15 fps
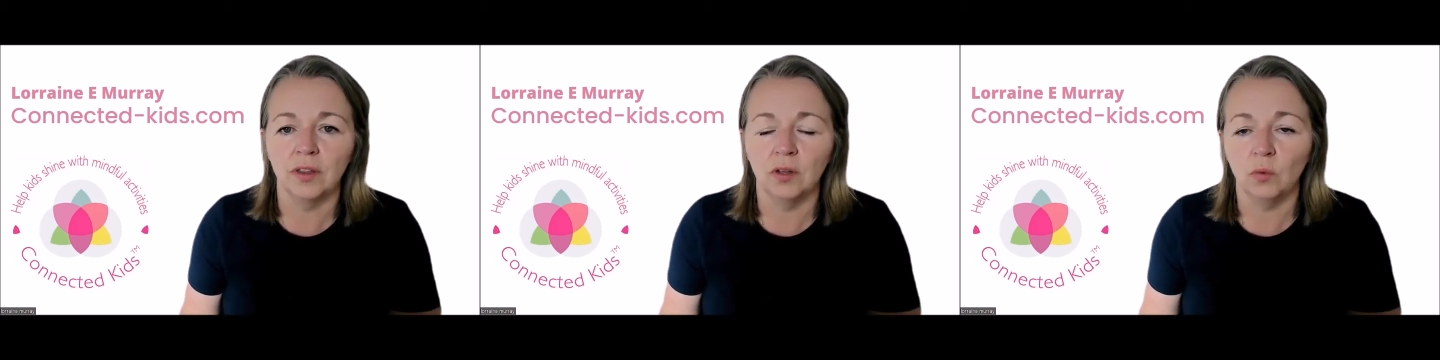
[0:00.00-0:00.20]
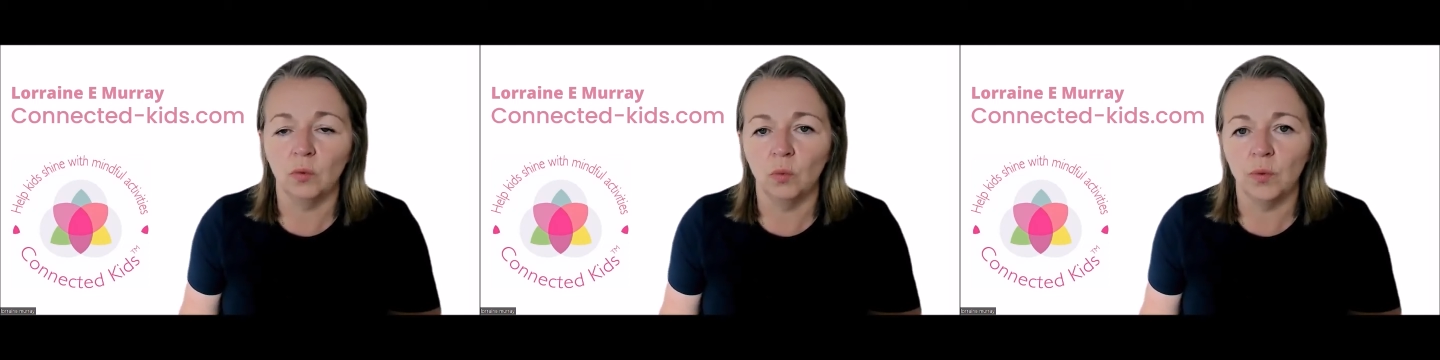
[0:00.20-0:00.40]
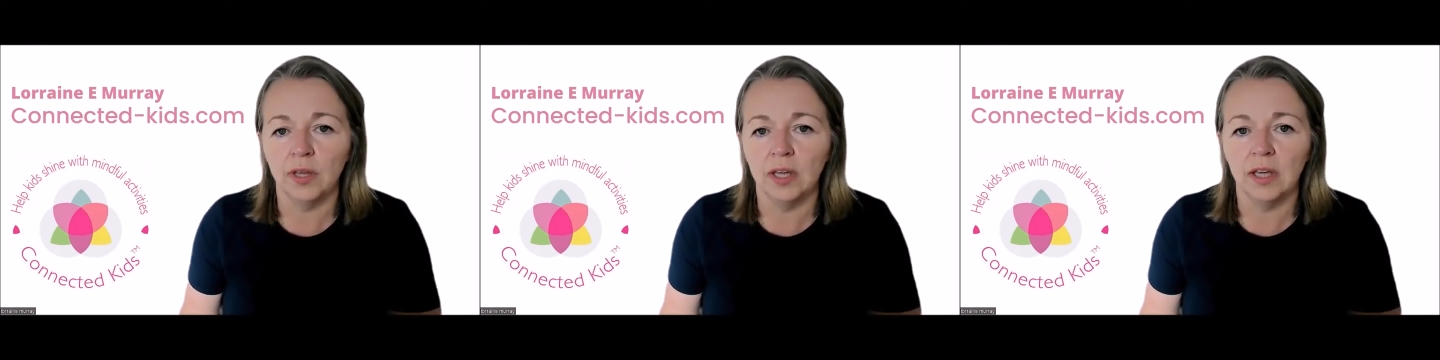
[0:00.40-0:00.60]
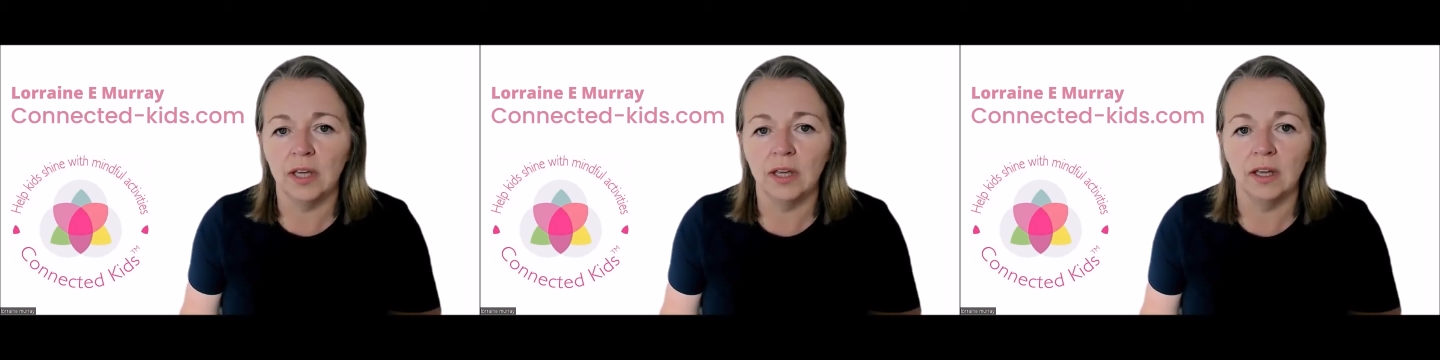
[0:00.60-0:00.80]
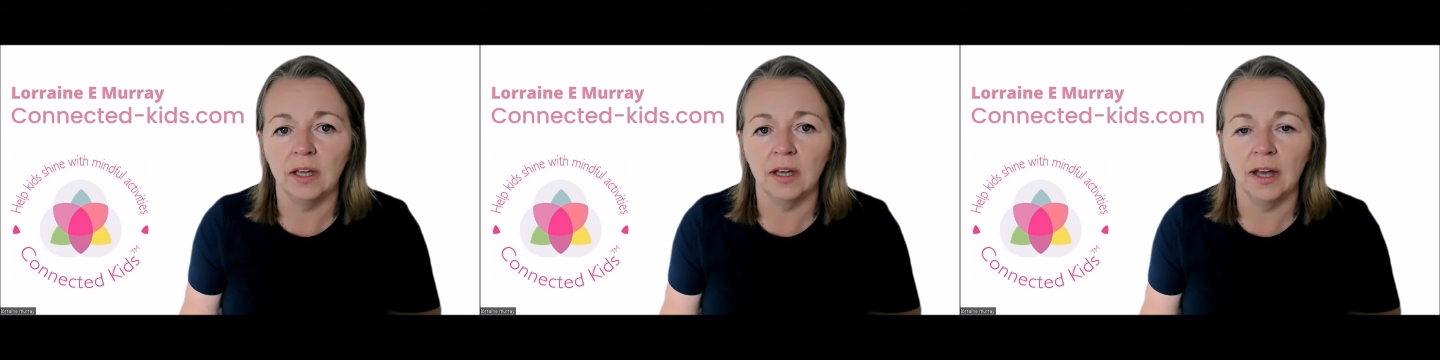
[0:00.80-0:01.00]
that
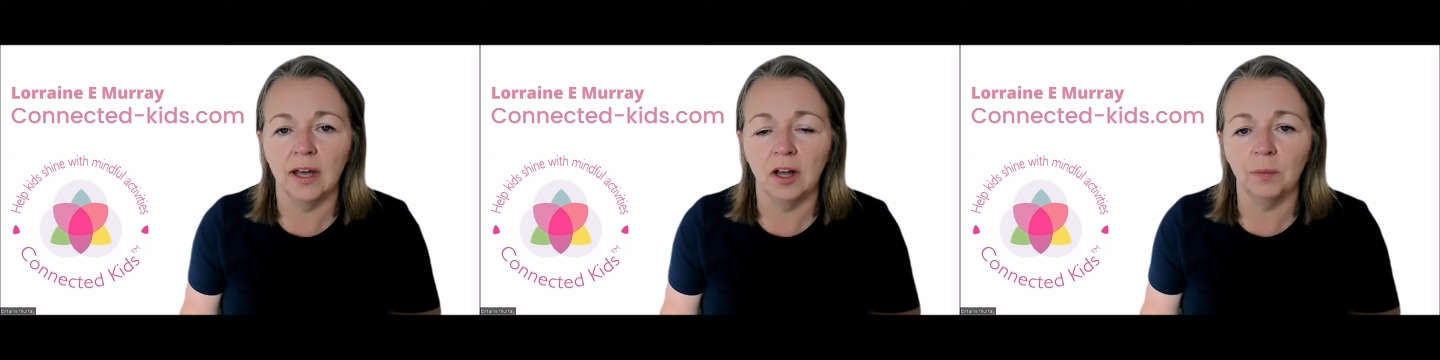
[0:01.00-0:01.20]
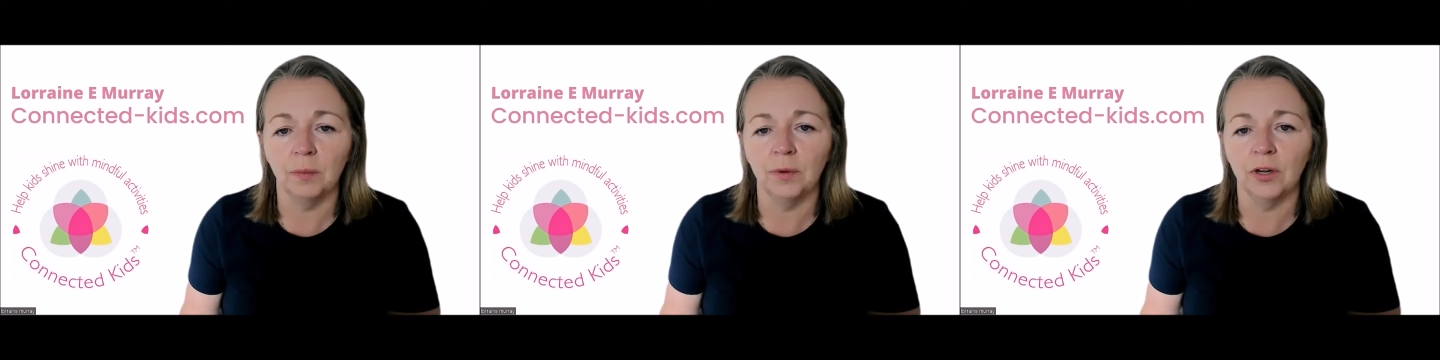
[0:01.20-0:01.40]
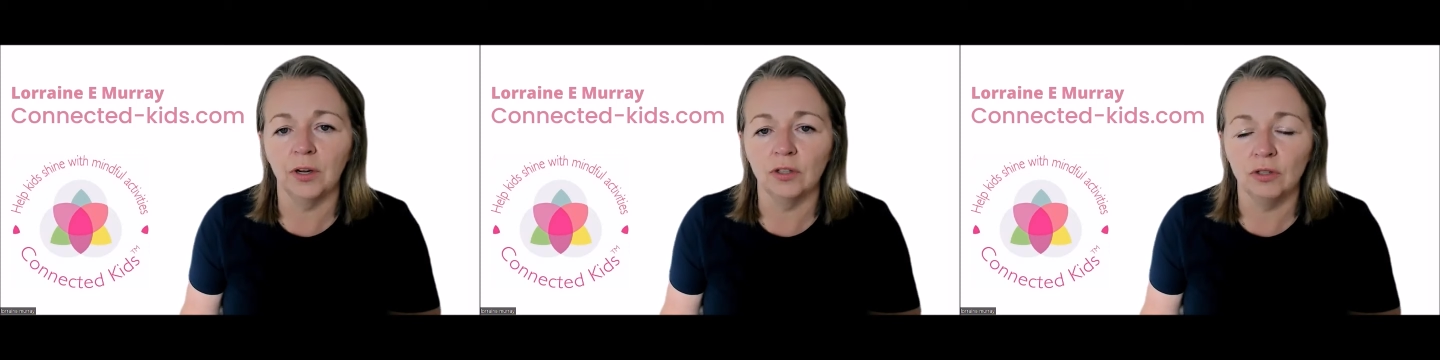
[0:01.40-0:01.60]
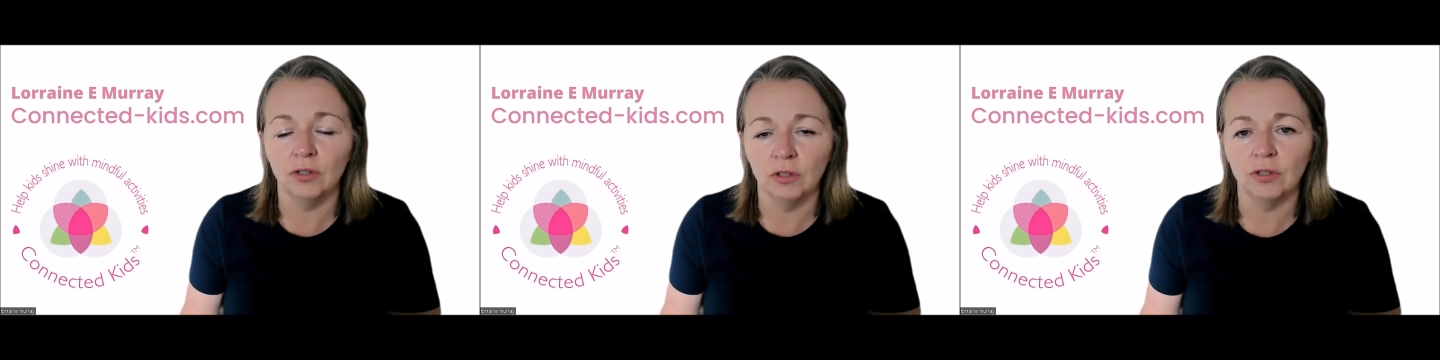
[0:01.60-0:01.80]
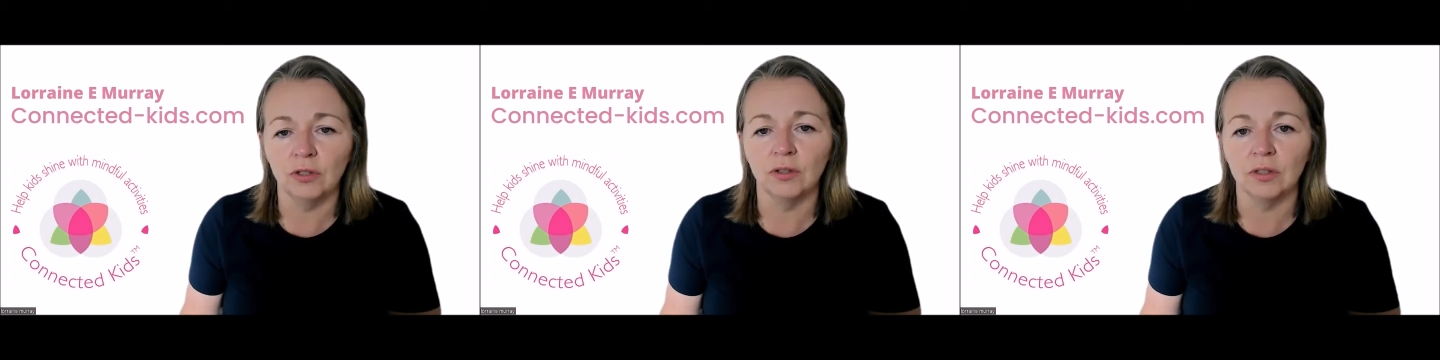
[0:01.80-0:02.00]
we help our
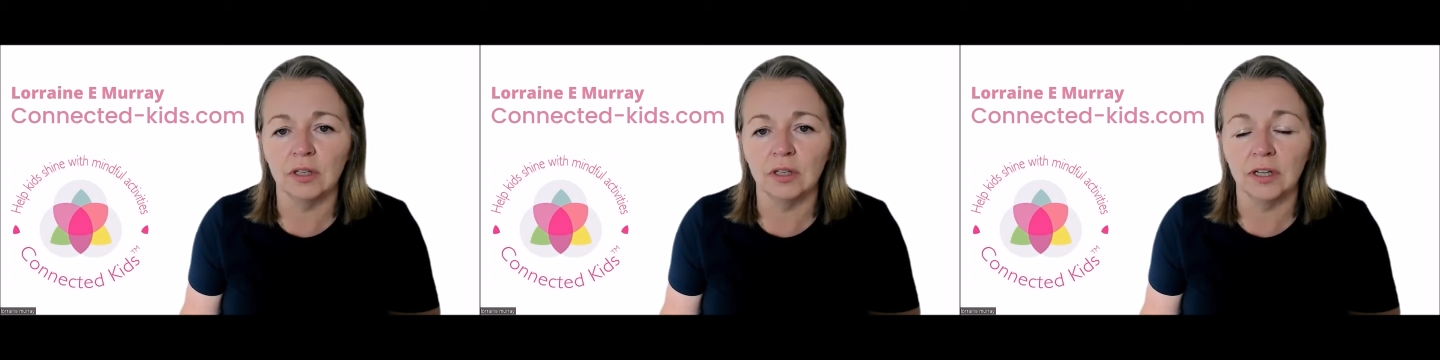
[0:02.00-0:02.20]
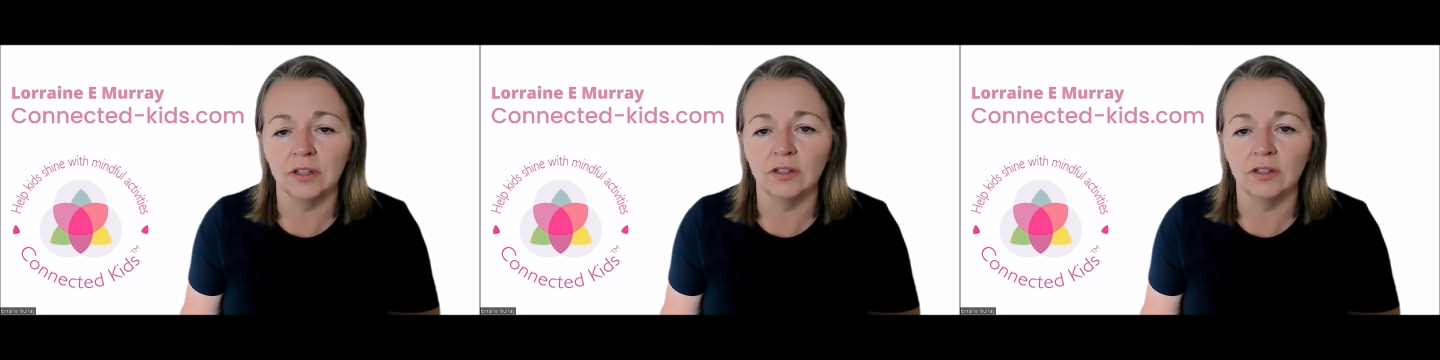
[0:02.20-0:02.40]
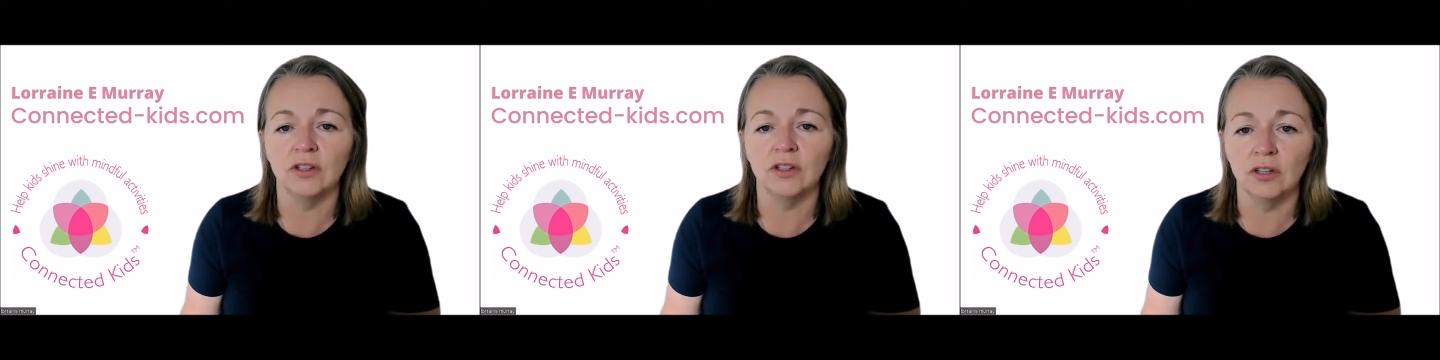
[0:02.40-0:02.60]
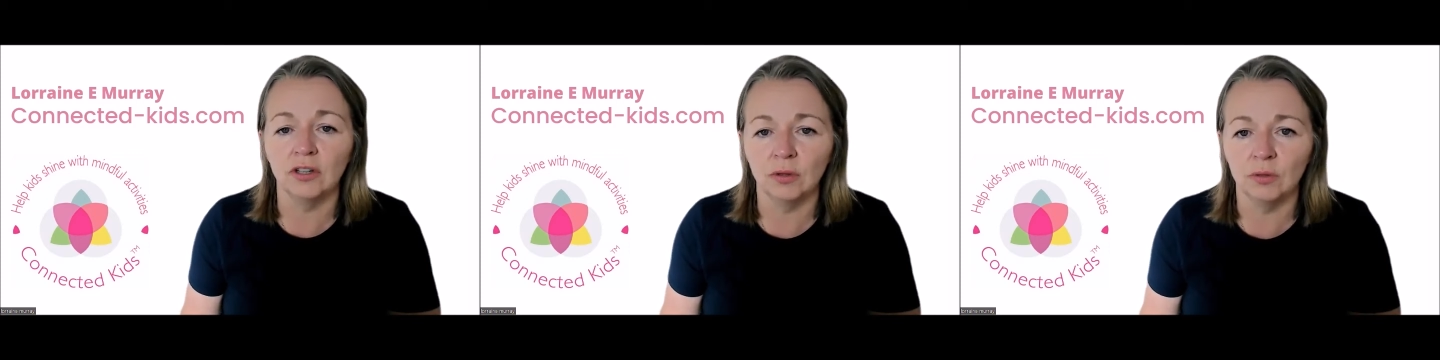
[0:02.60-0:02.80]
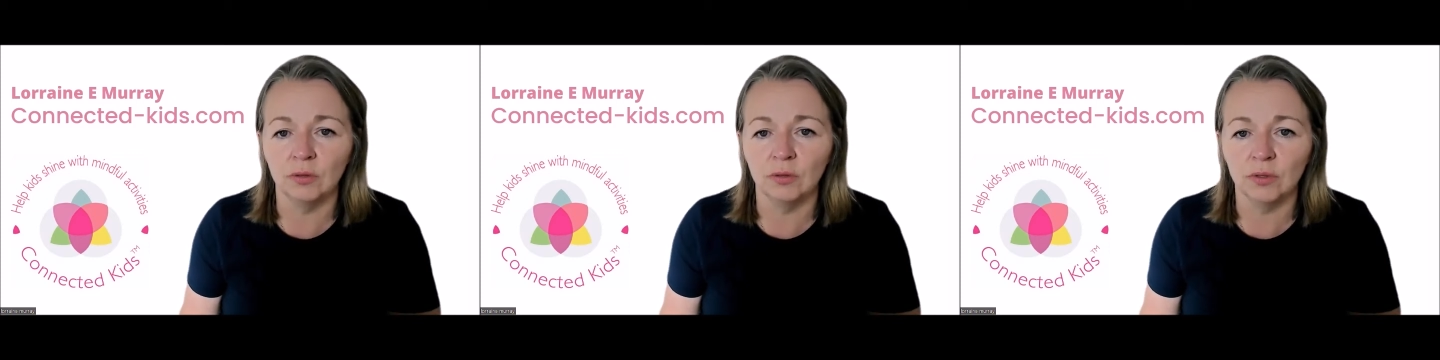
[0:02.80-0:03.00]
tutors learn to
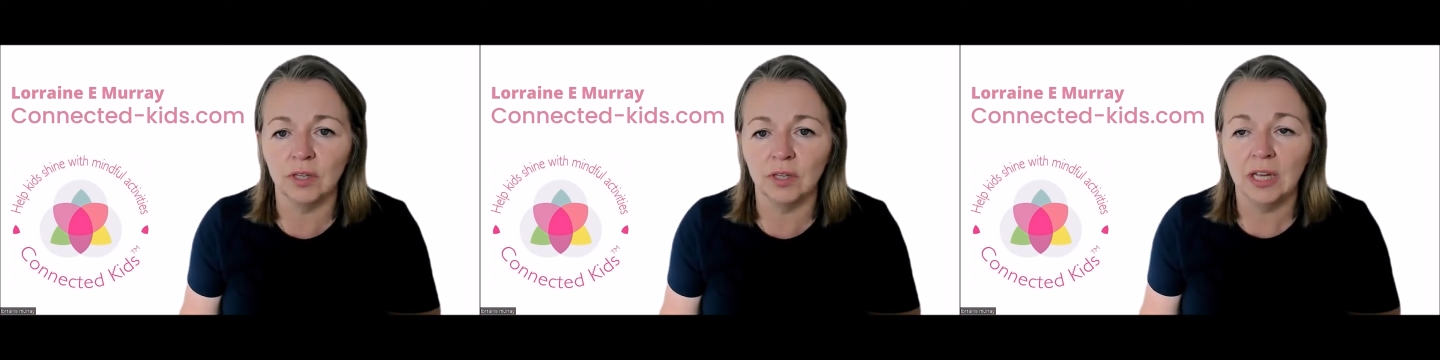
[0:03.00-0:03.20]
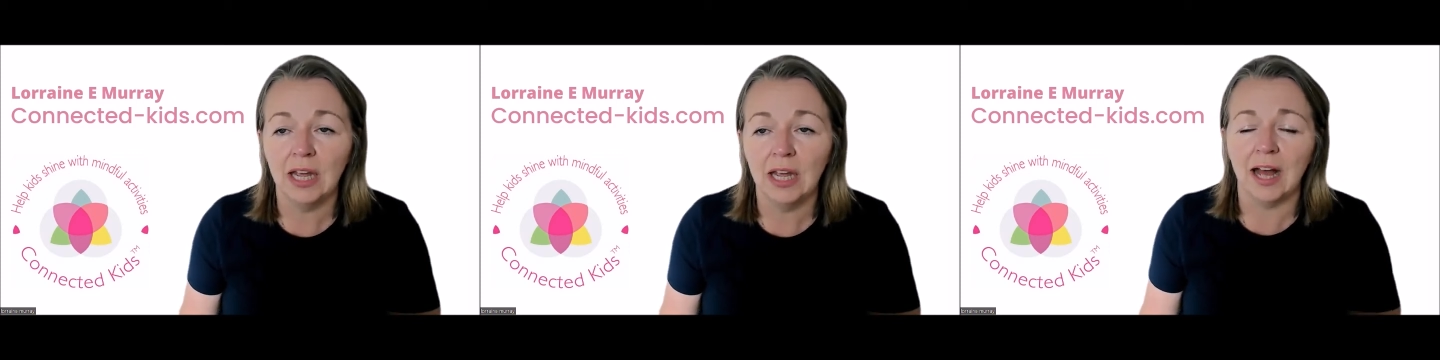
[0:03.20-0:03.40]
use,